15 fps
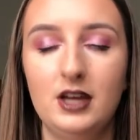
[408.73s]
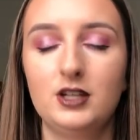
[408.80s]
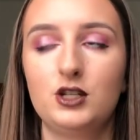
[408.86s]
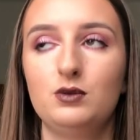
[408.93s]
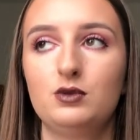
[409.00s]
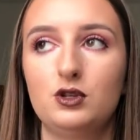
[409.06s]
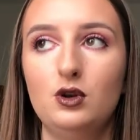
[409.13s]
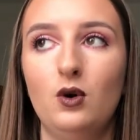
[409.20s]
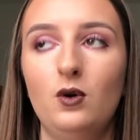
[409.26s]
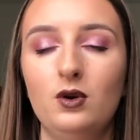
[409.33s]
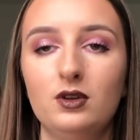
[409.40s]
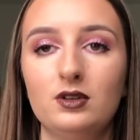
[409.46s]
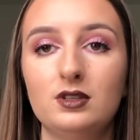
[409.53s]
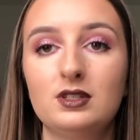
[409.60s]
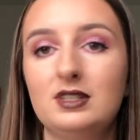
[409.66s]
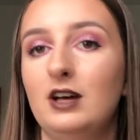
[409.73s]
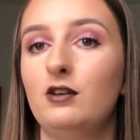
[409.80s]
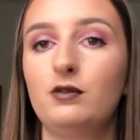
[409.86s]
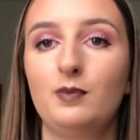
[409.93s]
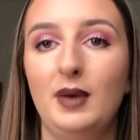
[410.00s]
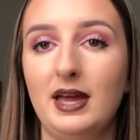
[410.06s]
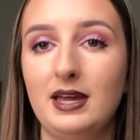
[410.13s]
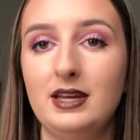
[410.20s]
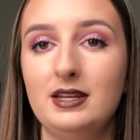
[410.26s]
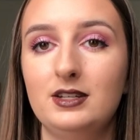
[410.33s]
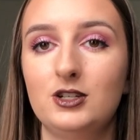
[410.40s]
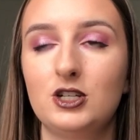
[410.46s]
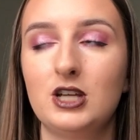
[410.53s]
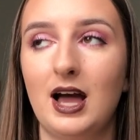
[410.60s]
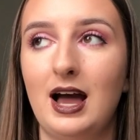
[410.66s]
She was not
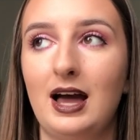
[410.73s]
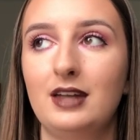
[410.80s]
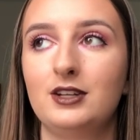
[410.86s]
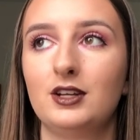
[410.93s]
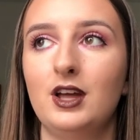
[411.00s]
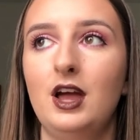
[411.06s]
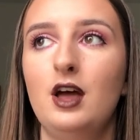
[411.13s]
self-made, she had